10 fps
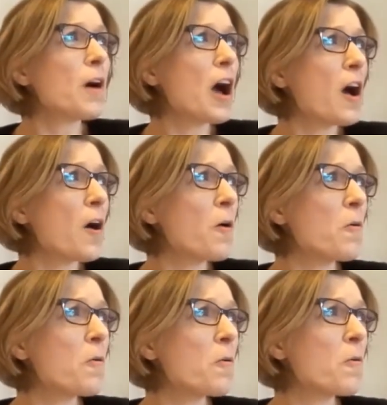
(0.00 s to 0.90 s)

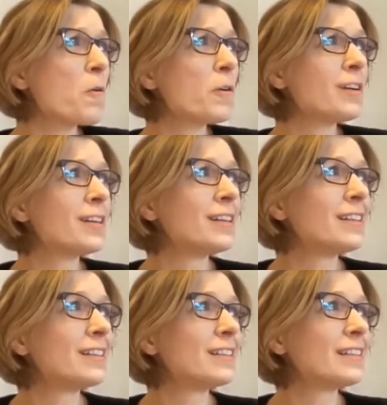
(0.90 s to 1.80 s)
how
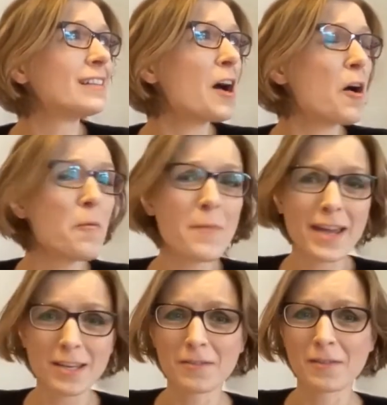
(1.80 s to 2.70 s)

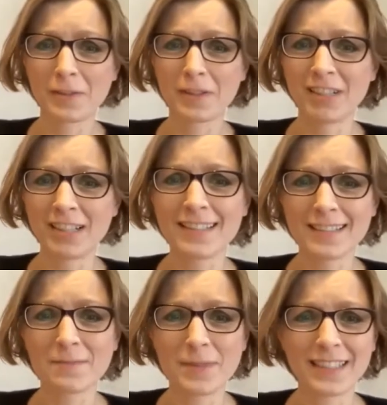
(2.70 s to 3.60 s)
many of them will really
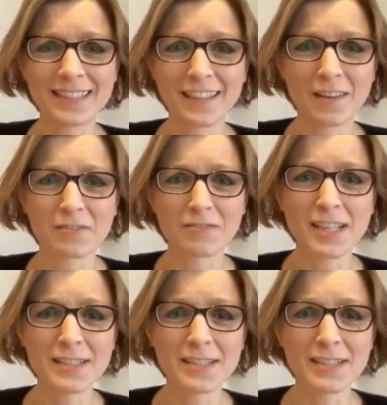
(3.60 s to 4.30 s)
disappear in the long run.